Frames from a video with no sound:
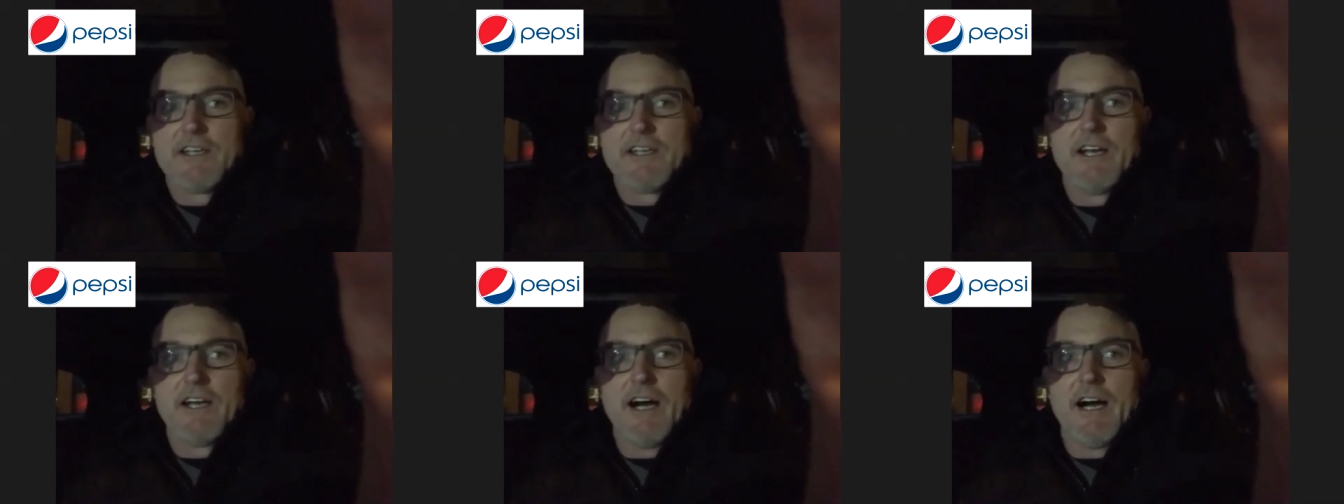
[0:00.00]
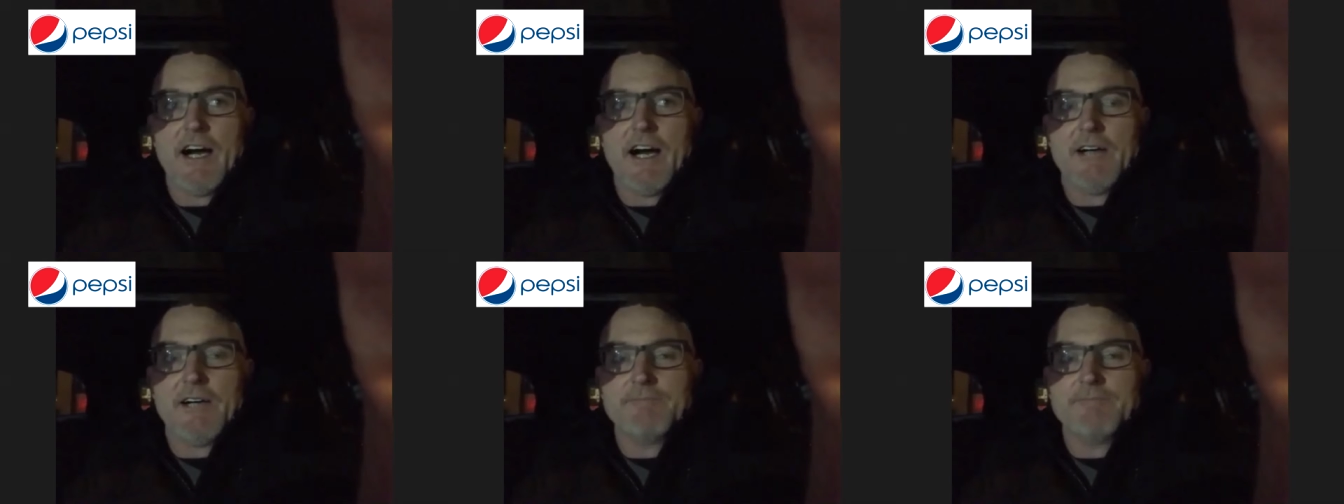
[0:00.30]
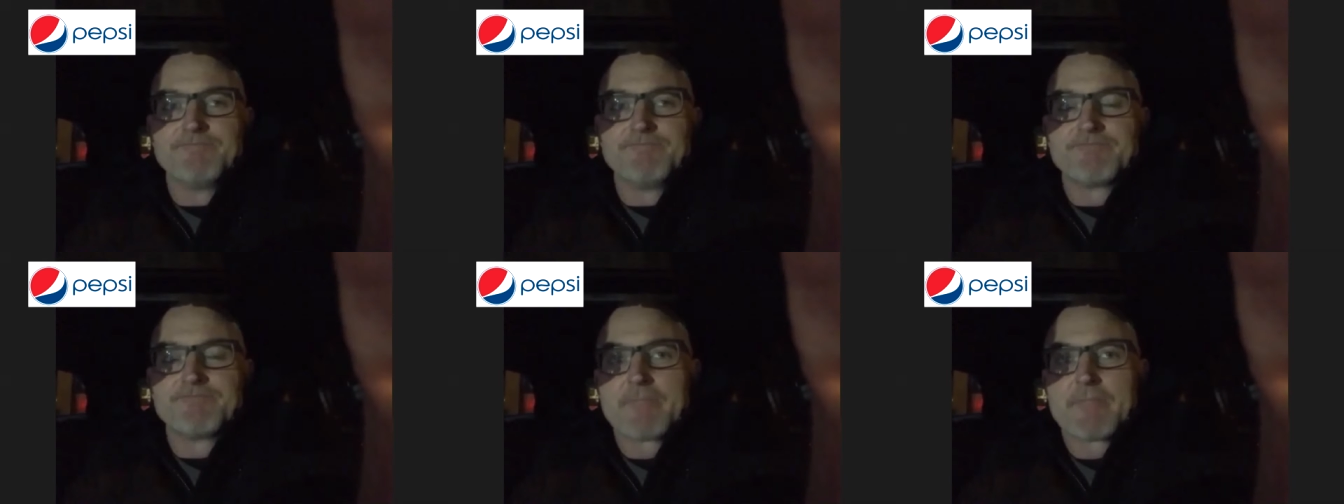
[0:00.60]

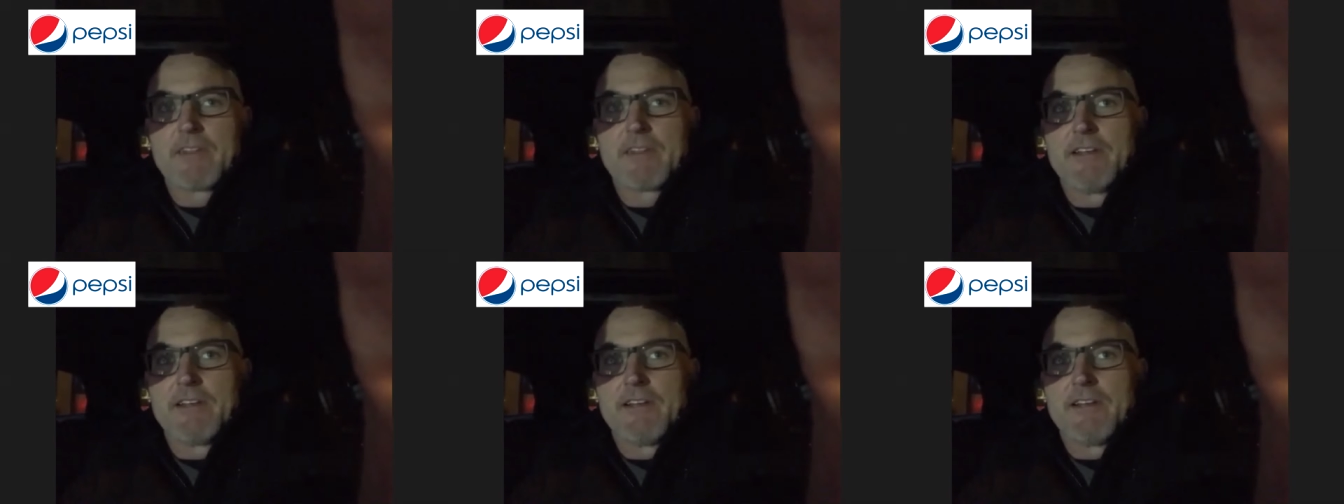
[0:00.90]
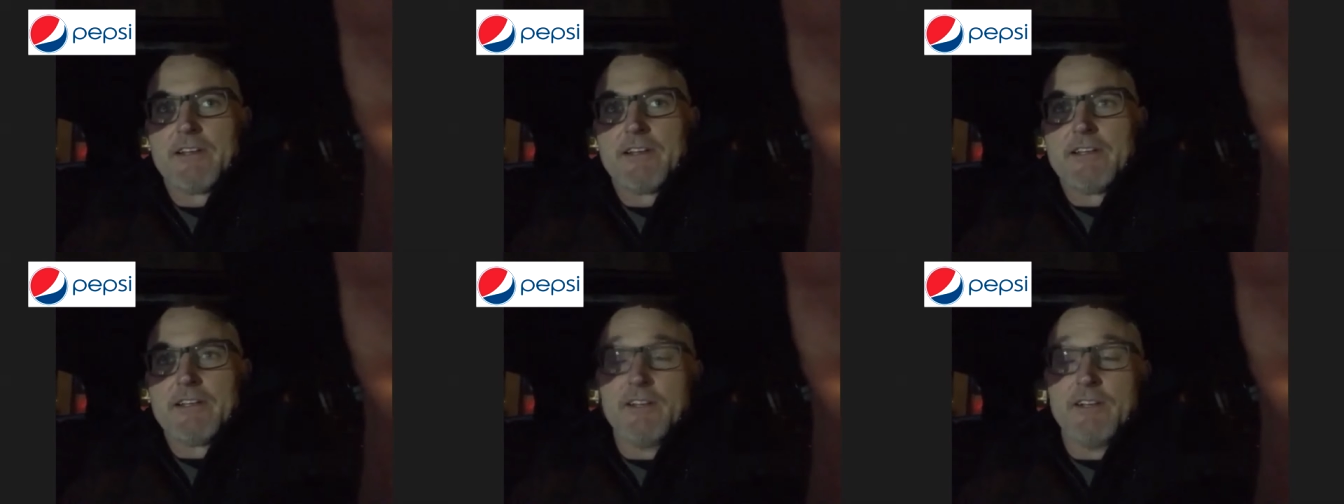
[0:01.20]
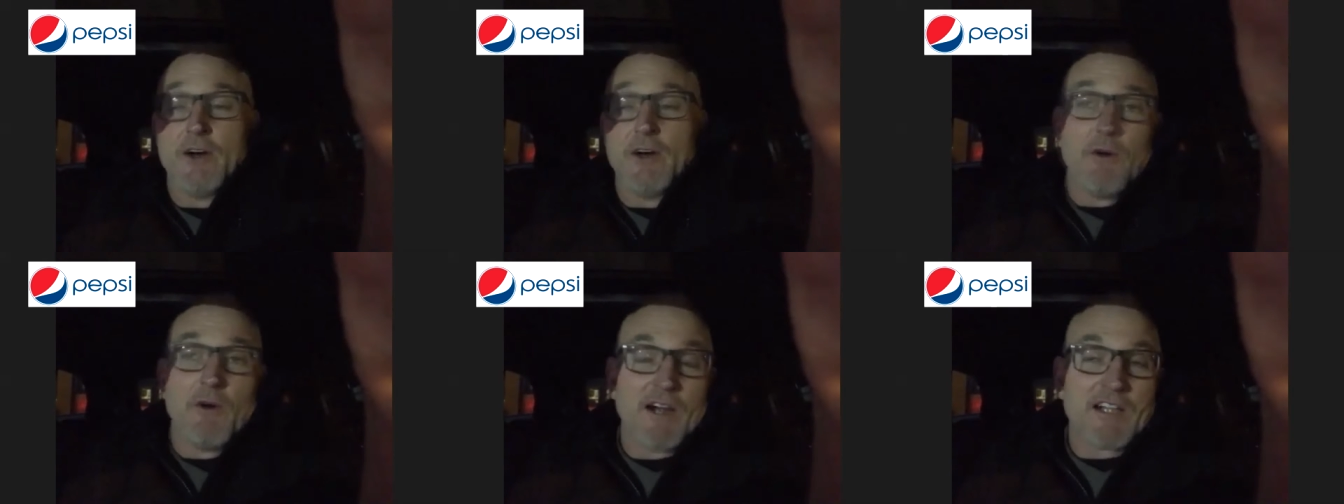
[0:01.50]
um, you
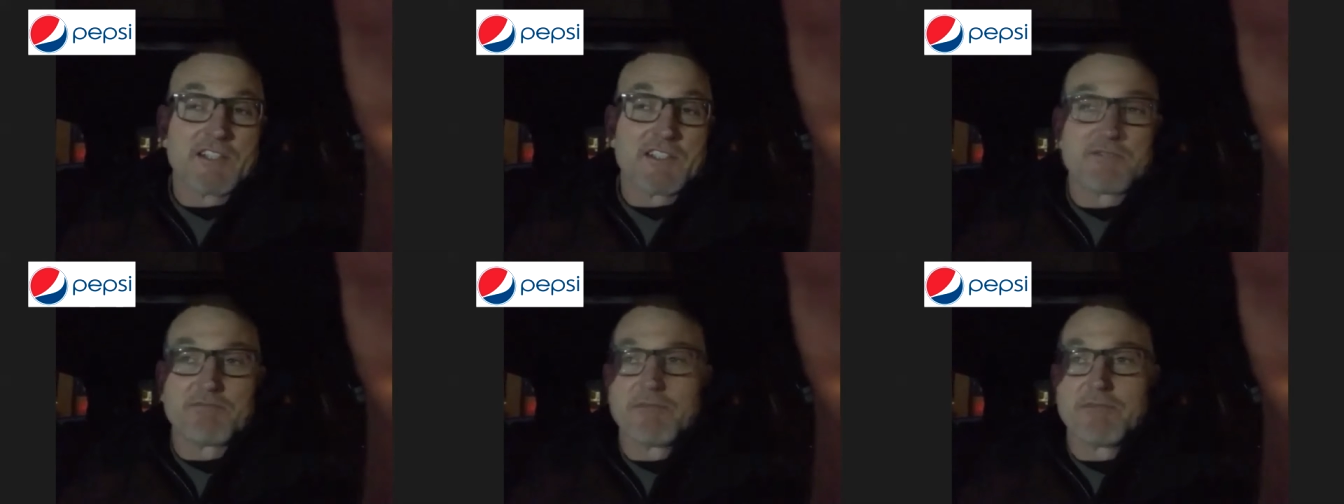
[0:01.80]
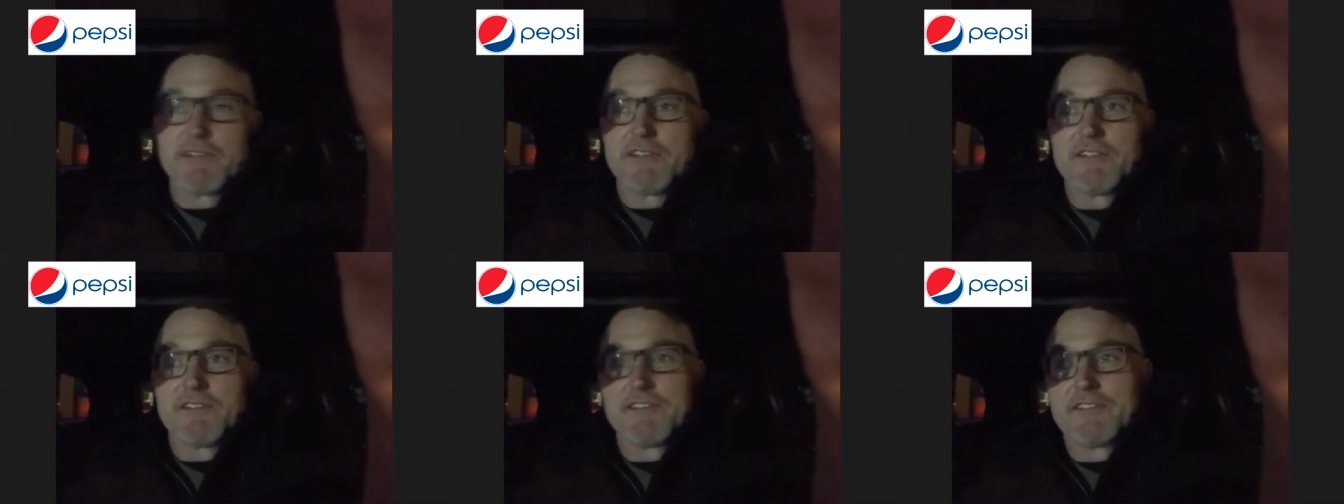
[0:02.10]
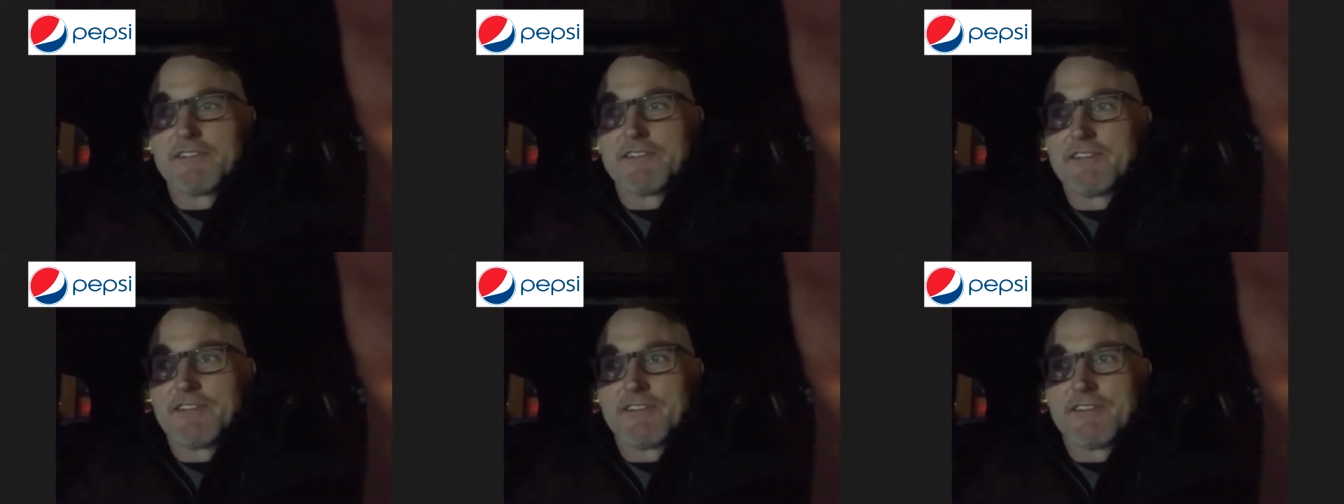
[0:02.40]
know, Wads,
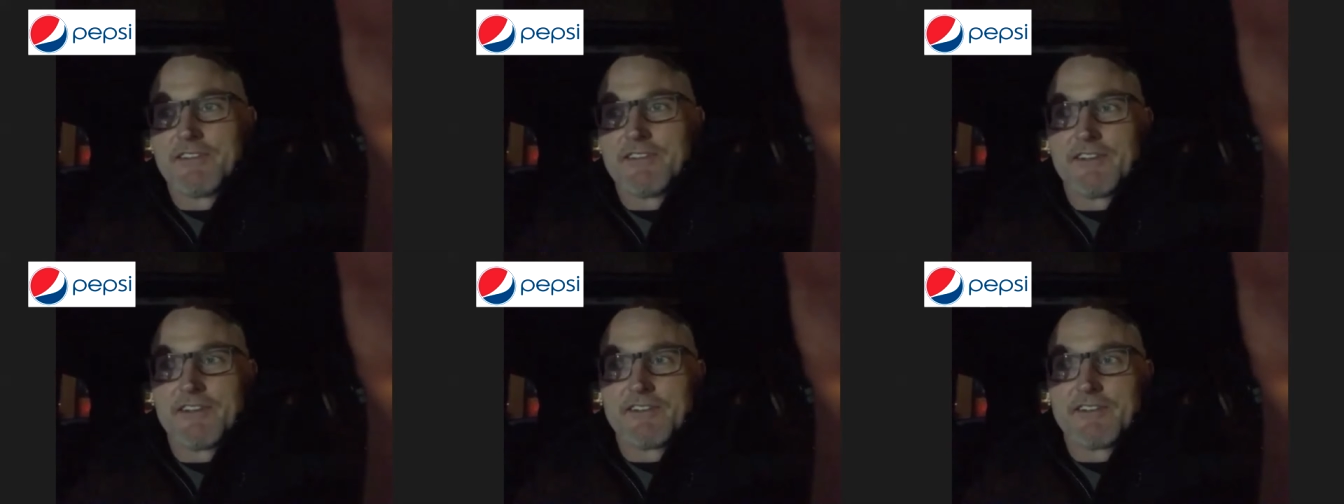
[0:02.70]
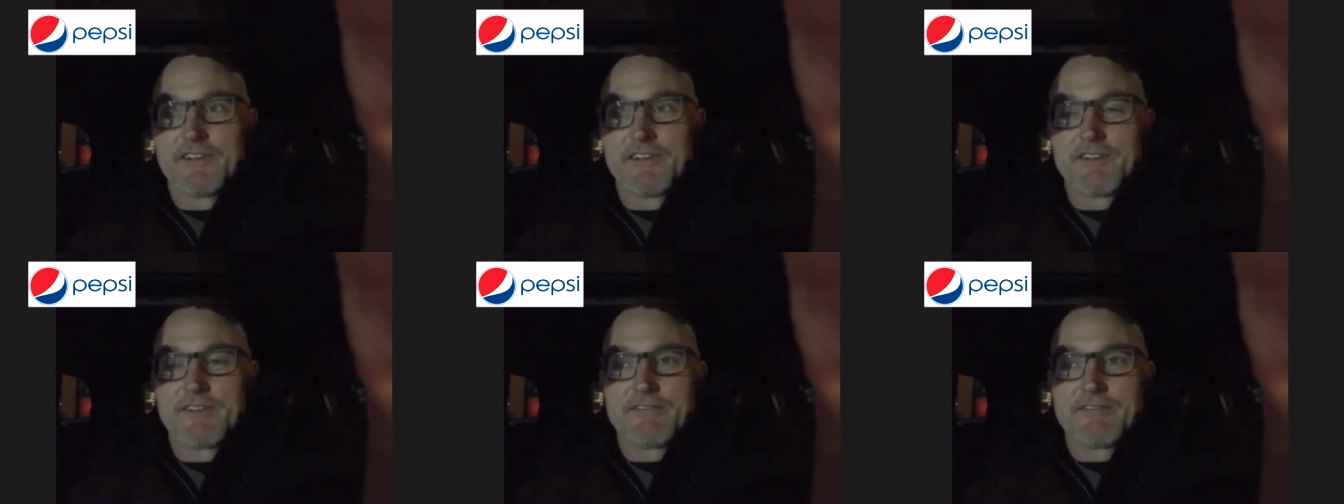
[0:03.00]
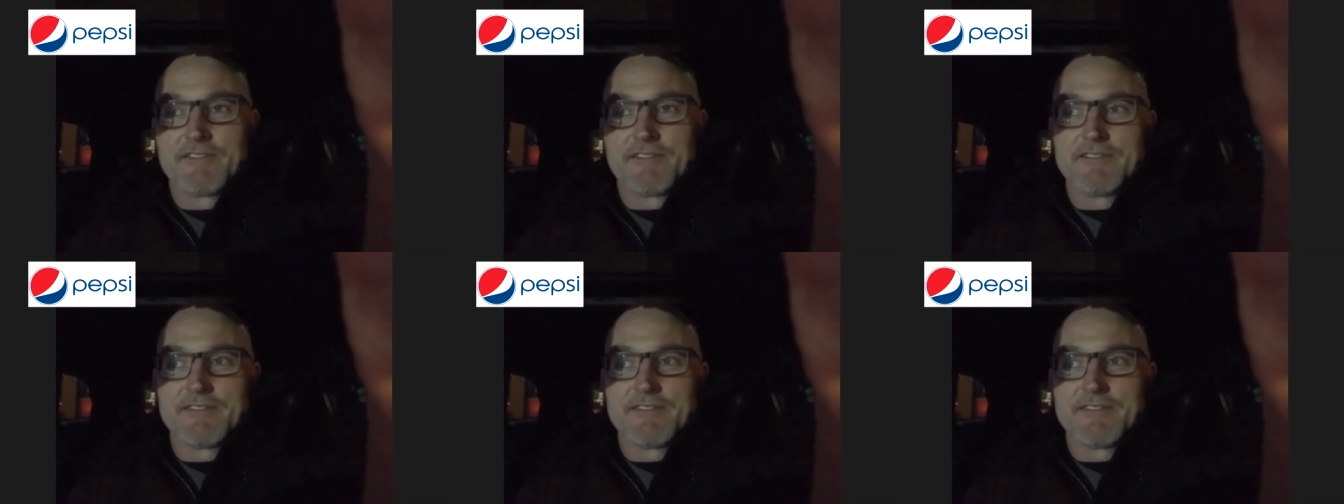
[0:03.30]
the, uh, the, the